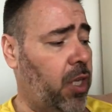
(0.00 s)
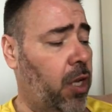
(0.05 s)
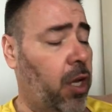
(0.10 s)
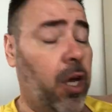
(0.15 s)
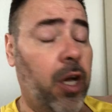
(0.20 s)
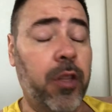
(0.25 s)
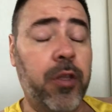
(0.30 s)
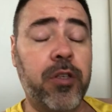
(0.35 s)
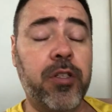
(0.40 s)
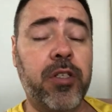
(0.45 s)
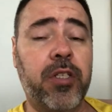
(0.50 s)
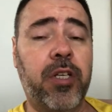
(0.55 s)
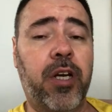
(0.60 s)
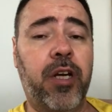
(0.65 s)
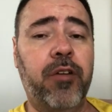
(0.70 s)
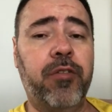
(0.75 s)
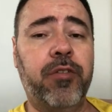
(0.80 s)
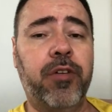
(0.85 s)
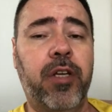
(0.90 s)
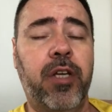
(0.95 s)
other
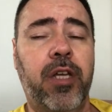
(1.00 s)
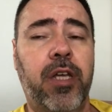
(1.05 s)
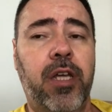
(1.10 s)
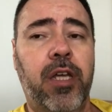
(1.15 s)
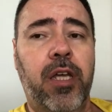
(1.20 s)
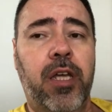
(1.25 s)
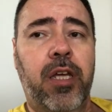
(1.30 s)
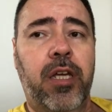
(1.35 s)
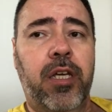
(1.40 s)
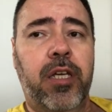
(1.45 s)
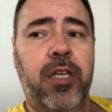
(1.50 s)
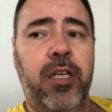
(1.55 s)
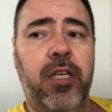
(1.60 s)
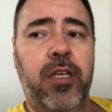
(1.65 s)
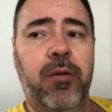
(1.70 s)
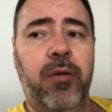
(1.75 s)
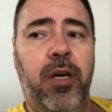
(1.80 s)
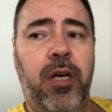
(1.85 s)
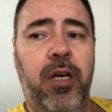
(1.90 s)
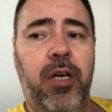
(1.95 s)
stuff
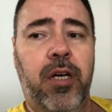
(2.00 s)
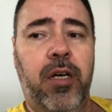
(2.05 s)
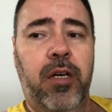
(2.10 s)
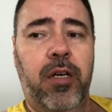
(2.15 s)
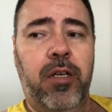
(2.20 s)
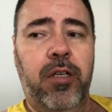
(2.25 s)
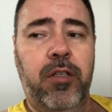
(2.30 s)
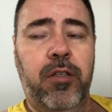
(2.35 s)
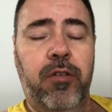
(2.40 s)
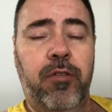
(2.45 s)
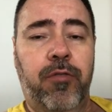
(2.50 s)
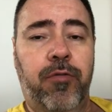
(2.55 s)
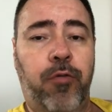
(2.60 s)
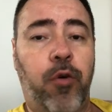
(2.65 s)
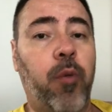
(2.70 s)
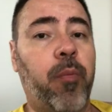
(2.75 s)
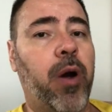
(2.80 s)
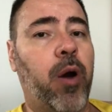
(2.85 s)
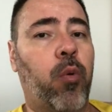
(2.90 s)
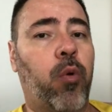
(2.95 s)

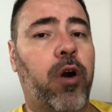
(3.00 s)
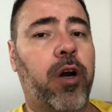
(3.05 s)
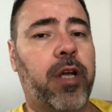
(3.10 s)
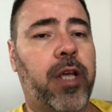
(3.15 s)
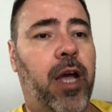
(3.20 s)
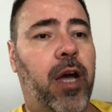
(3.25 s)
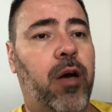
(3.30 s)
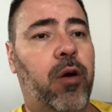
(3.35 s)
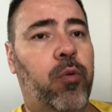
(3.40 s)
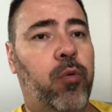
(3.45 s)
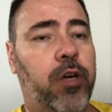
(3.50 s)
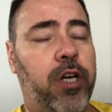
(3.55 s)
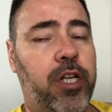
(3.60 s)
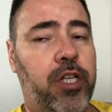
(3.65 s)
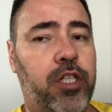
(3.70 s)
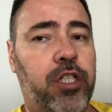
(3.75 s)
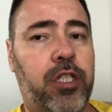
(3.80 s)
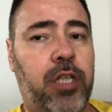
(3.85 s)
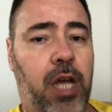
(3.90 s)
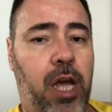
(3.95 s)
for my workout,
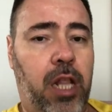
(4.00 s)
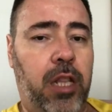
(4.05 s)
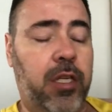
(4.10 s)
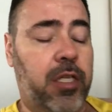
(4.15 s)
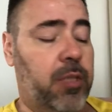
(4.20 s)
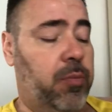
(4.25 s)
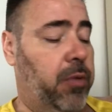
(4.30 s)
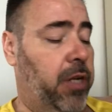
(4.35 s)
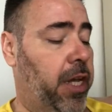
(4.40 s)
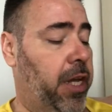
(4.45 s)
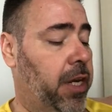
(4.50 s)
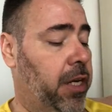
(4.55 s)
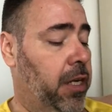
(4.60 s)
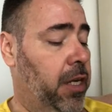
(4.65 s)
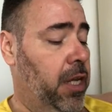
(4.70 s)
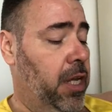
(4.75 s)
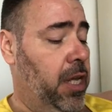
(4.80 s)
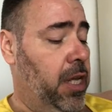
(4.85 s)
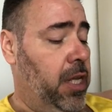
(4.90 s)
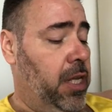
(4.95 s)
which I'll explain.
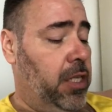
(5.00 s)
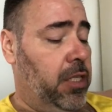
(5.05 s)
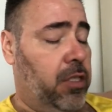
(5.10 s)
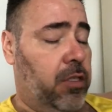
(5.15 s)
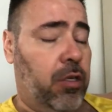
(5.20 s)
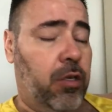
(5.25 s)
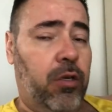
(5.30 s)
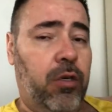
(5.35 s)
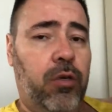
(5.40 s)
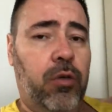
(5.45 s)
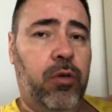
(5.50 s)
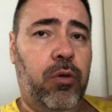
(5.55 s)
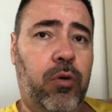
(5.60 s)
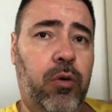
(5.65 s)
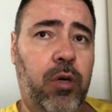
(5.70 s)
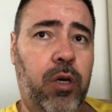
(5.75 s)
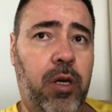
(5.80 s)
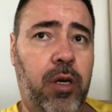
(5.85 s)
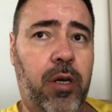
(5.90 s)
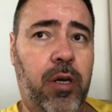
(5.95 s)
So